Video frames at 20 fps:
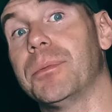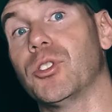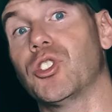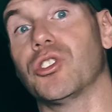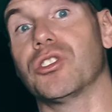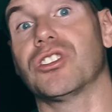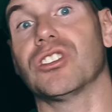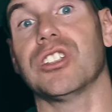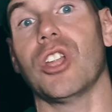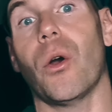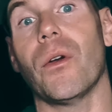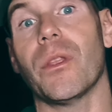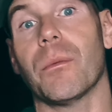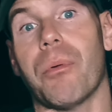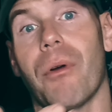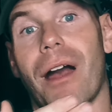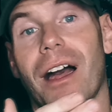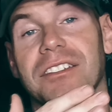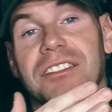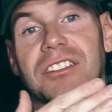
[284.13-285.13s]
but you're slowing the
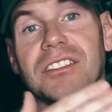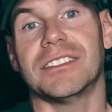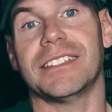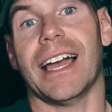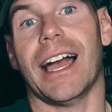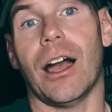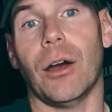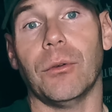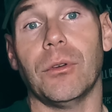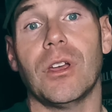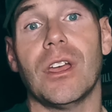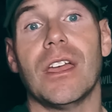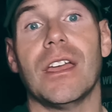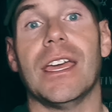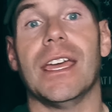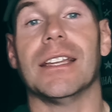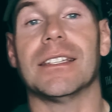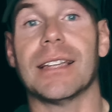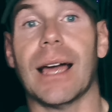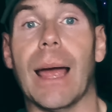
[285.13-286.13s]
process down
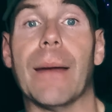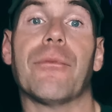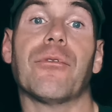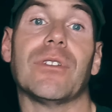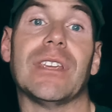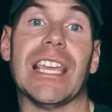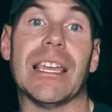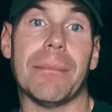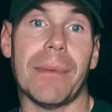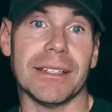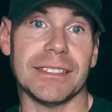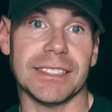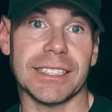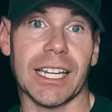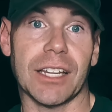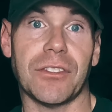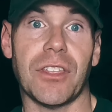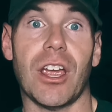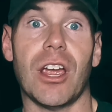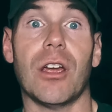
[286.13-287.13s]
in time for EMS
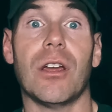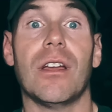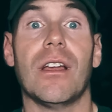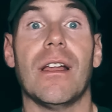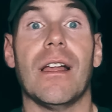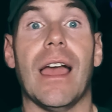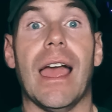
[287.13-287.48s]
to get there